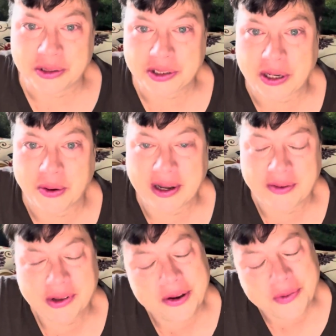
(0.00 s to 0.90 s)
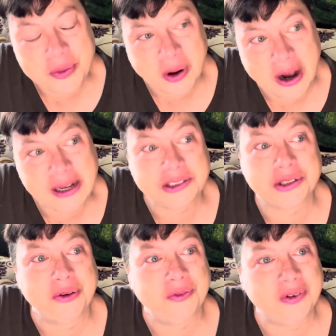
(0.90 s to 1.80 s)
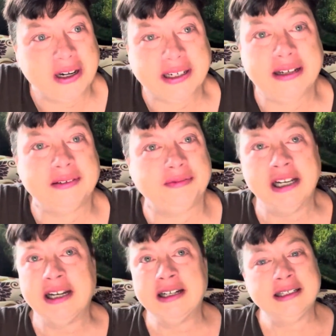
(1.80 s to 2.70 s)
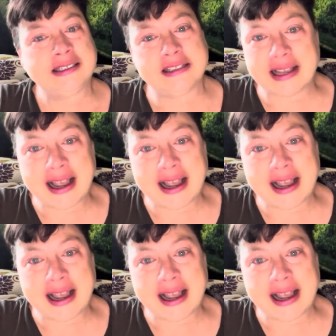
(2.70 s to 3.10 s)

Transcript: So even if you want to because